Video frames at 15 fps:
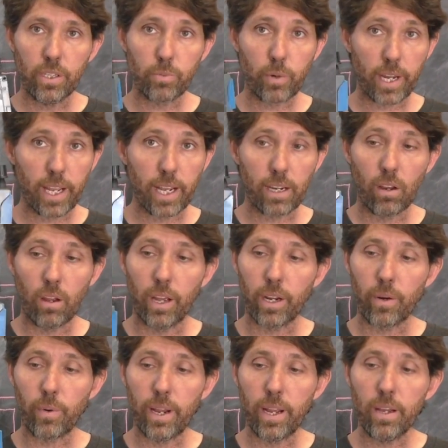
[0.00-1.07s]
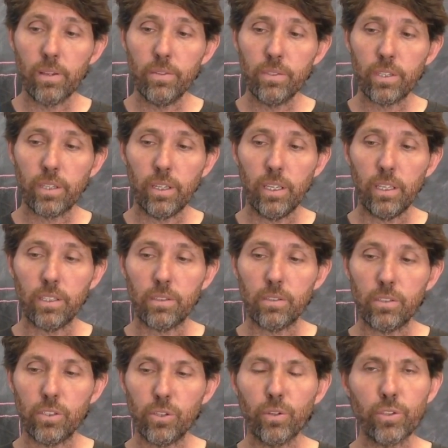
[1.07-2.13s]
is one I had lying around. It
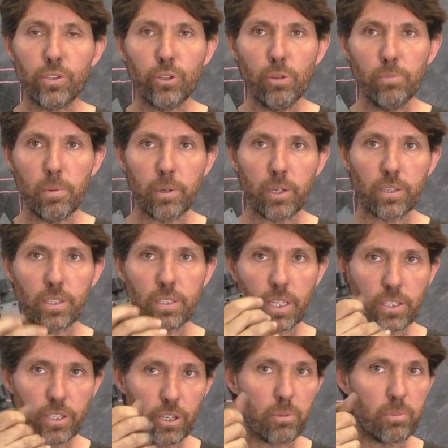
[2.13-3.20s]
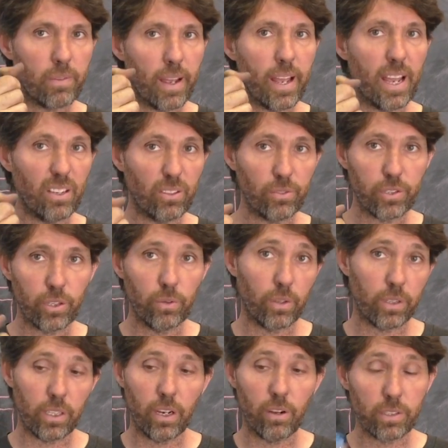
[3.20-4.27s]
sort of suited me because it's actually got a bit of a handle to
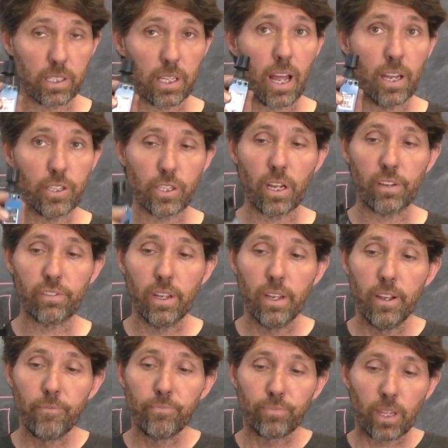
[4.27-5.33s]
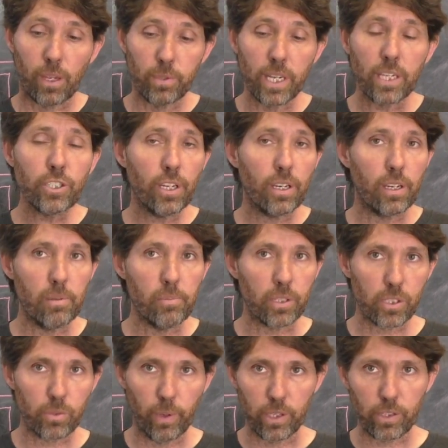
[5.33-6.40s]
it. You know, it's large enough. It was actually a
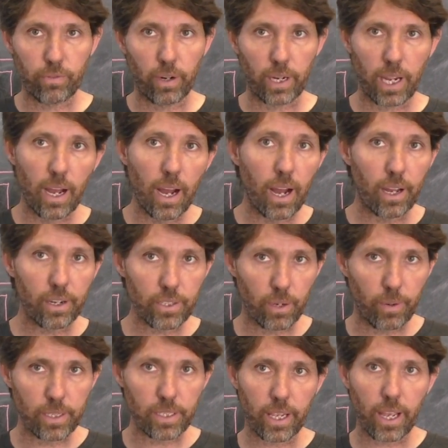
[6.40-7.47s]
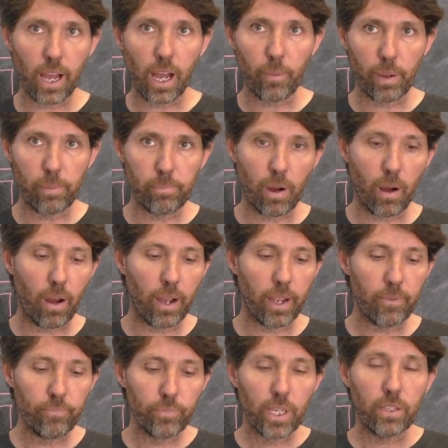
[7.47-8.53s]
limit switch for a cart. So cart went
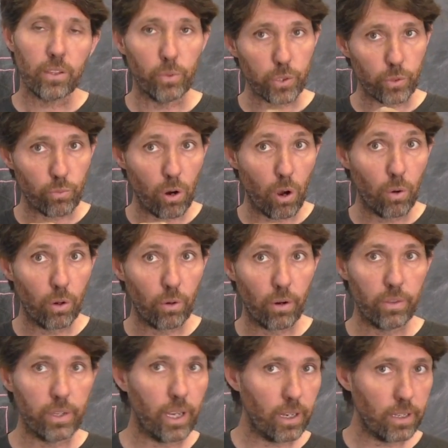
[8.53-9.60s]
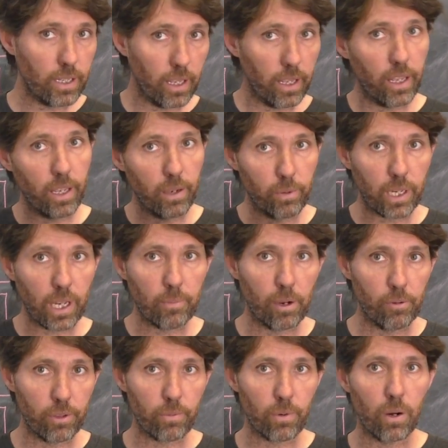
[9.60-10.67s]
by, there was a roller on the end here. It would come
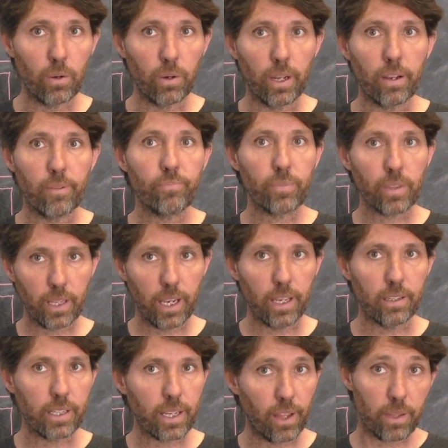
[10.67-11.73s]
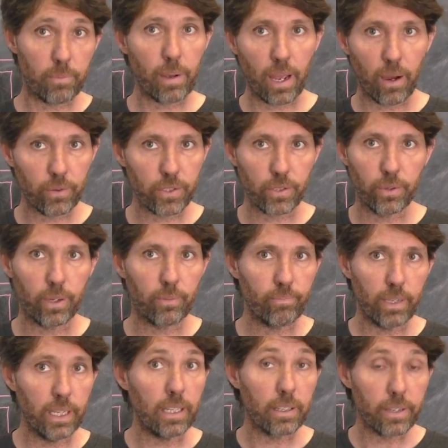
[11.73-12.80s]
over the roller and cut the power to an
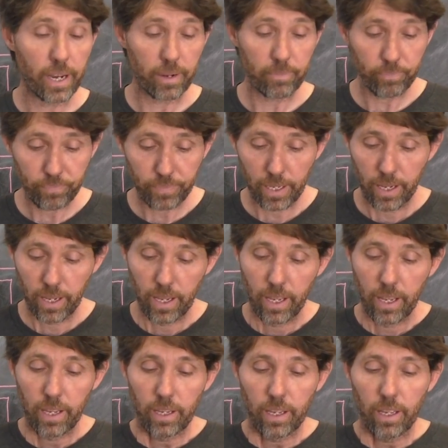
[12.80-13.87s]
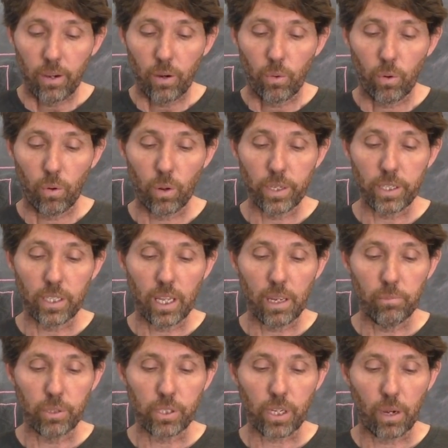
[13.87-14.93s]
inclinator. All I did
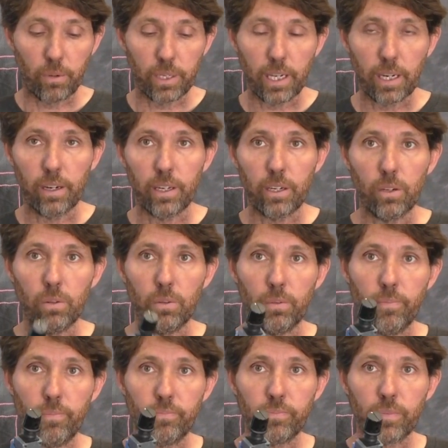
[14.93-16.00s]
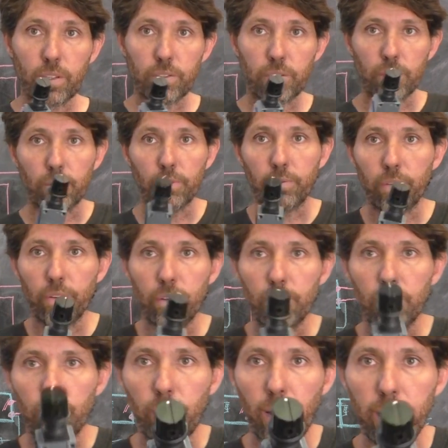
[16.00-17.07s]
then was go and get a little sort of
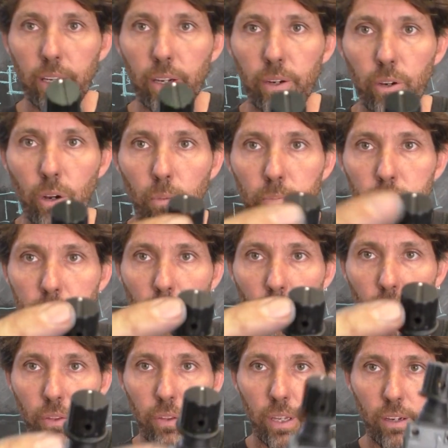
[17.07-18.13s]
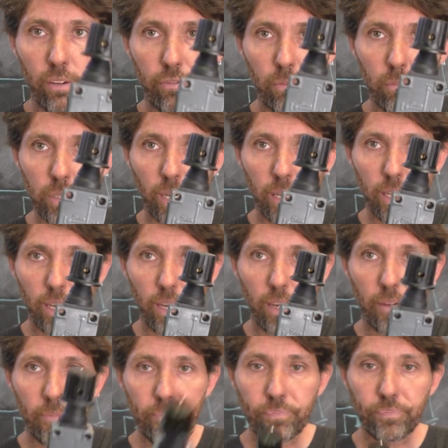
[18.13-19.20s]
radio knob style thing from
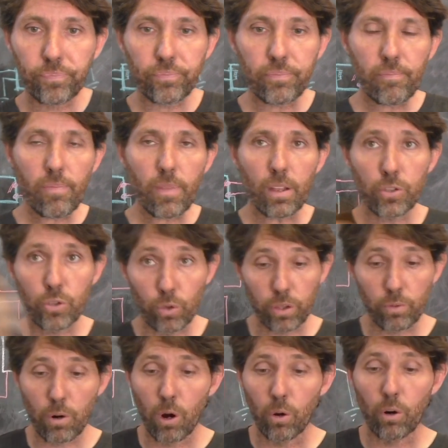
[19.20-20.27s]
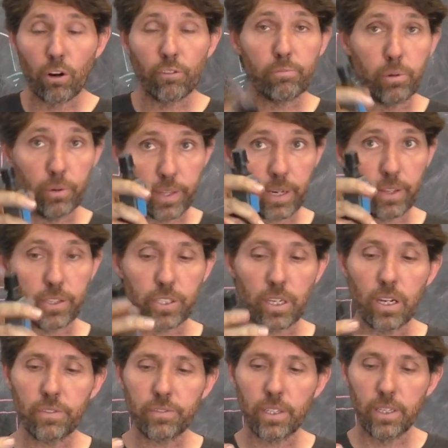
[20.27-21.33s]
J-Car, took the roller off, put that on the
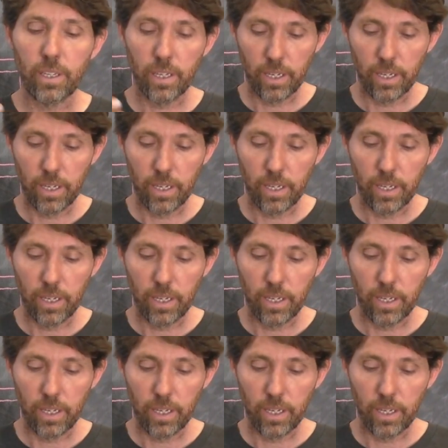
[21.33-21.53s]
shaft,